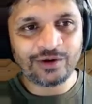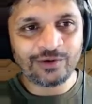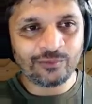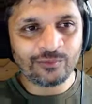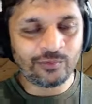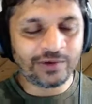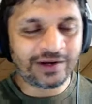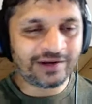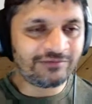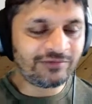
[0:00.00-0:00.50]

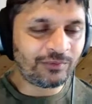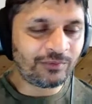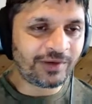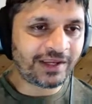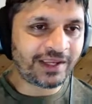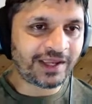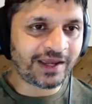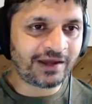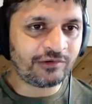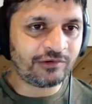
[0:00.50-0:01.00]
whenever
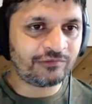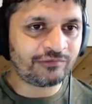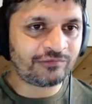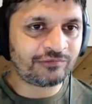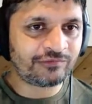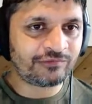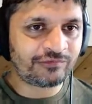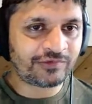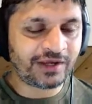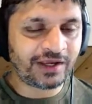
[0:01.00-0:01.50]
we have
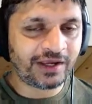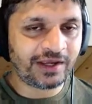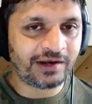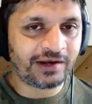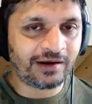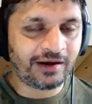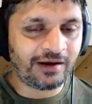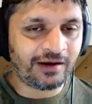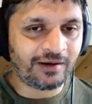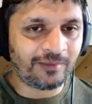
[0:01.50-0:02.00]
an
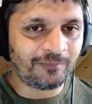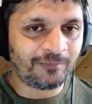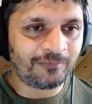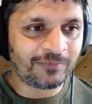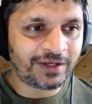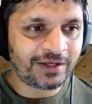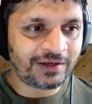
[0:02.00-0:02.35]
arm,